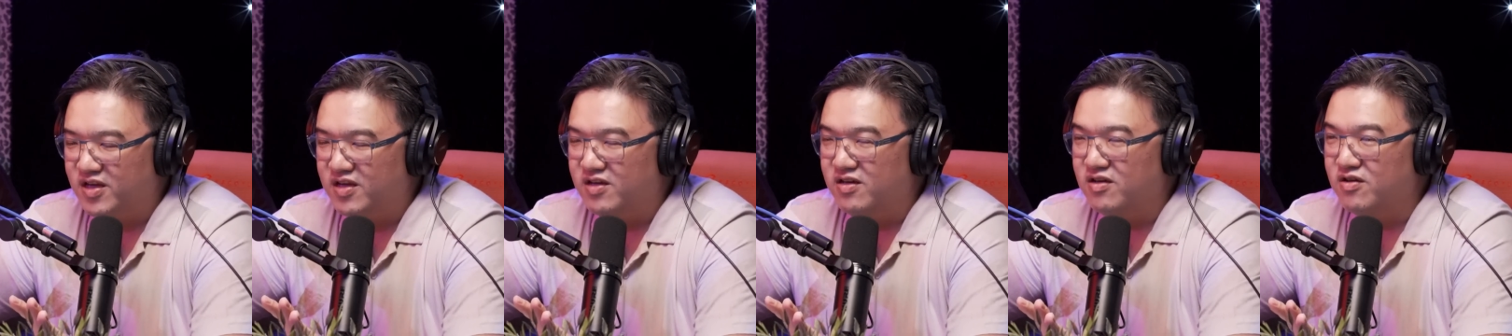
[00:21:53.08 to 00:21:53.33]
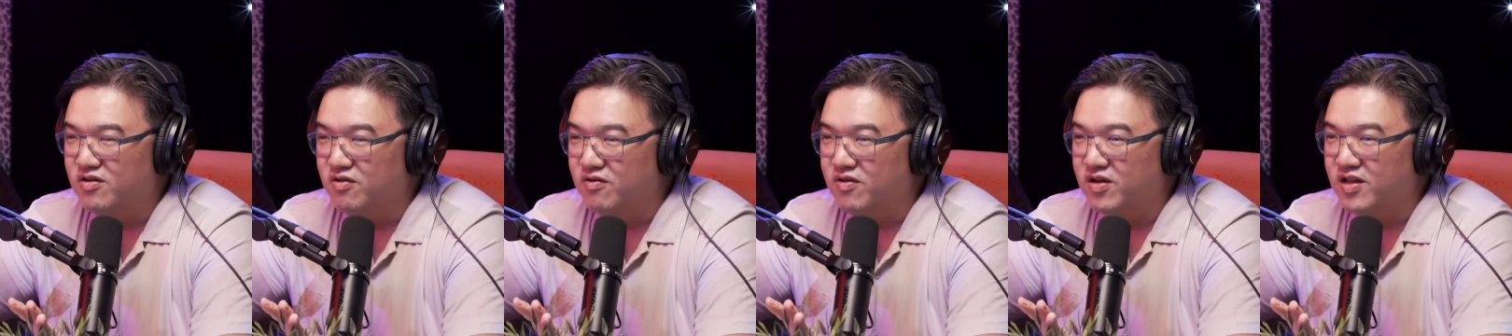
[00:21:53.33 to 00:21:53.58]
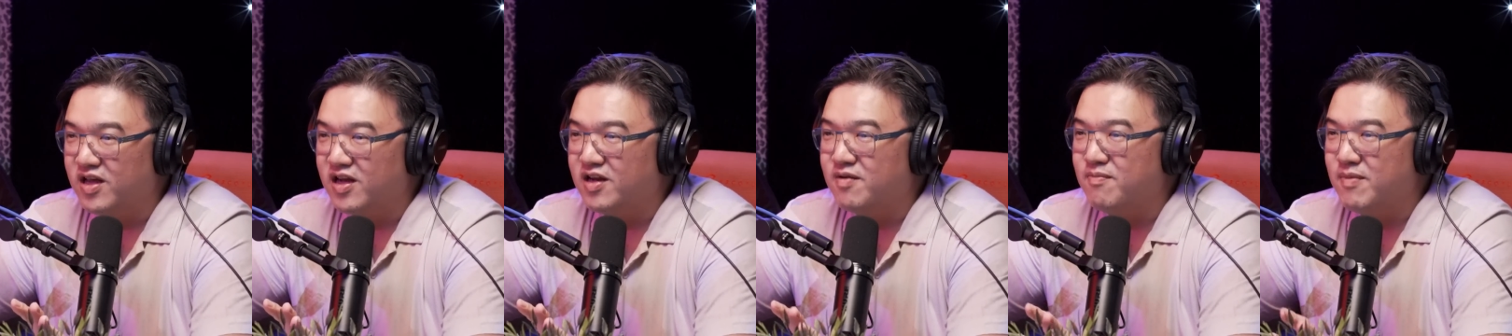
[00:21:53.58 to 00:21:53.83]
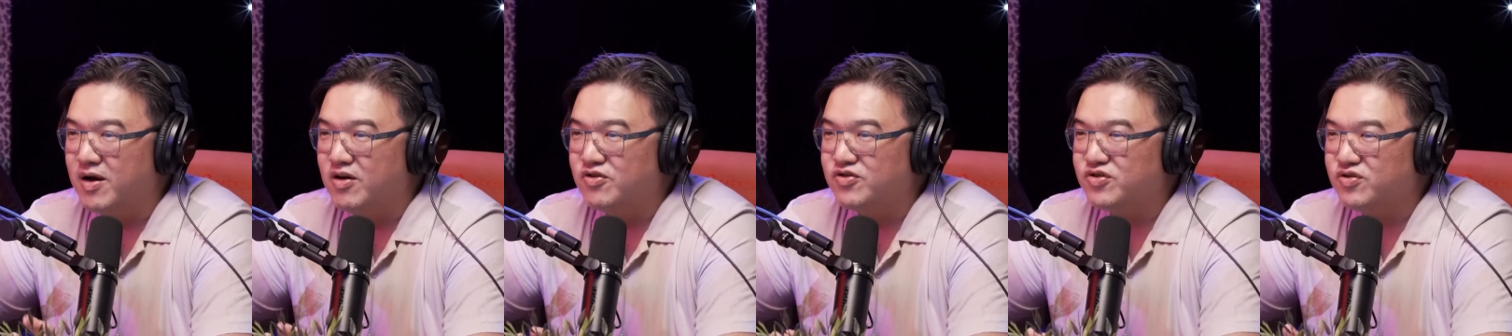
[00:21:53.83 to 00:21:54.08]
you know, another
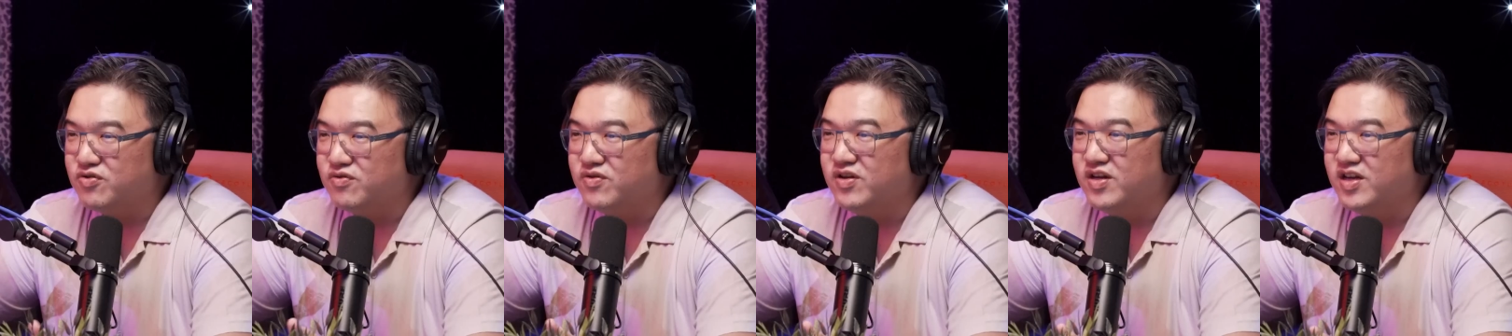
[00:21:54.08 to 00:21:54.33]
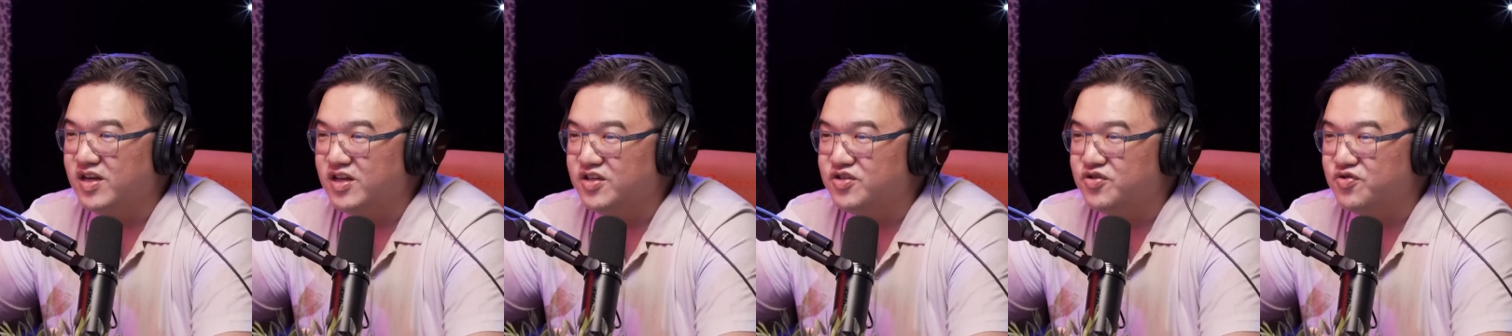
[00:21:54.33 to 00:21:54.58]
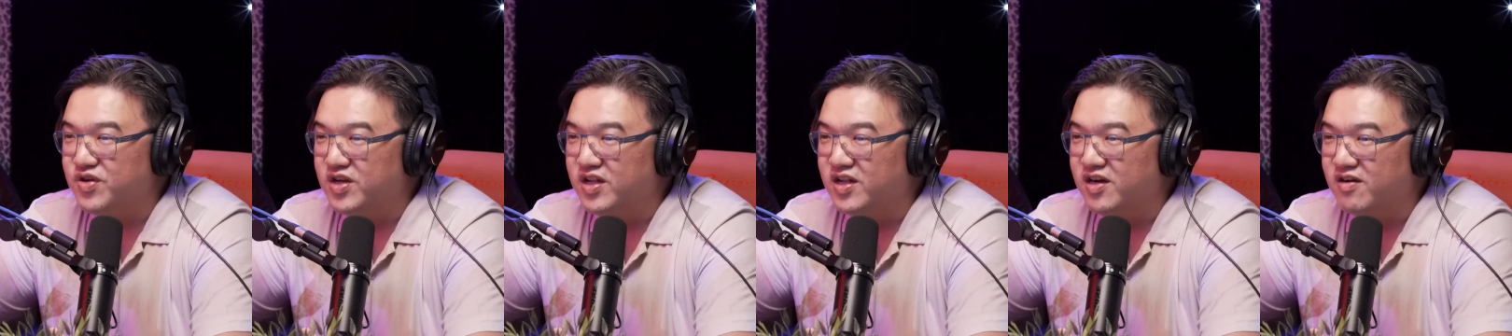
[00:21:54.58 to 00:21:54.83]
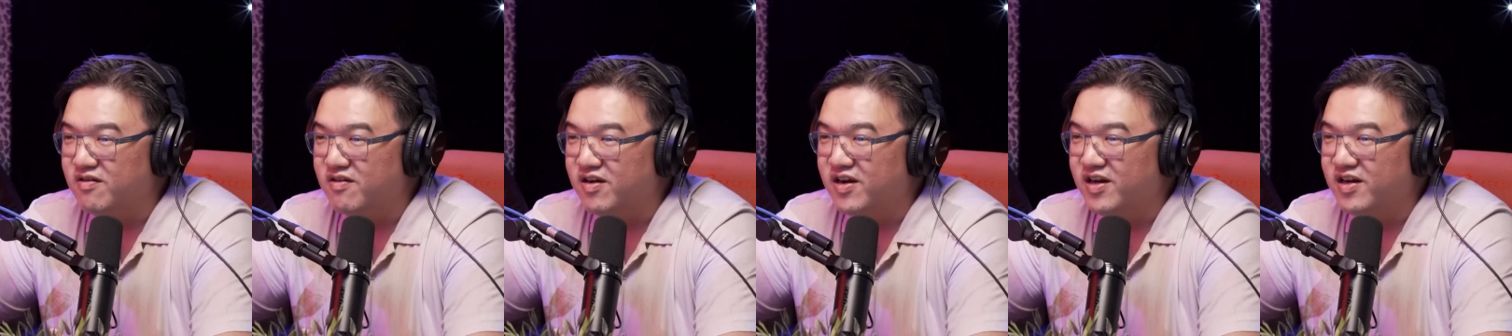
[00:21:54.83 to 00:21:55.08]
milestone in history
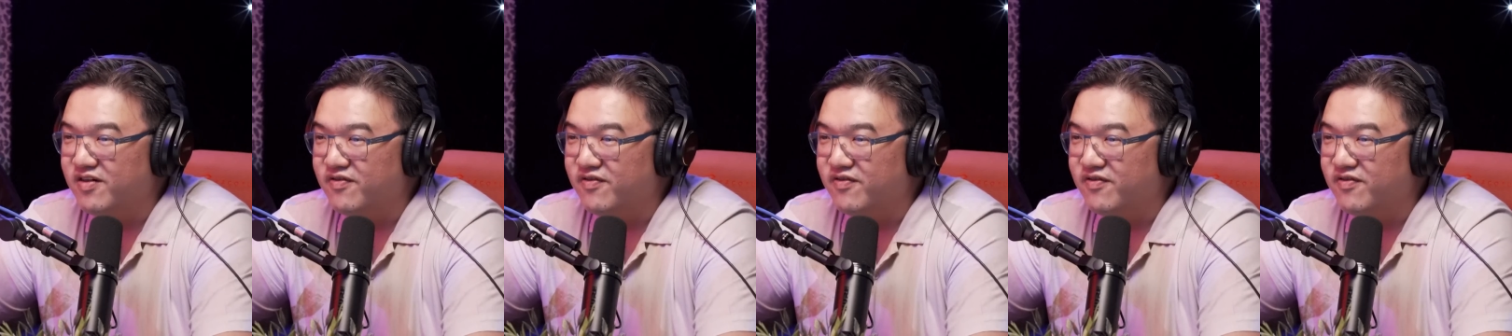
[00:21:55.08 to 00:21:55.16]
lah, right?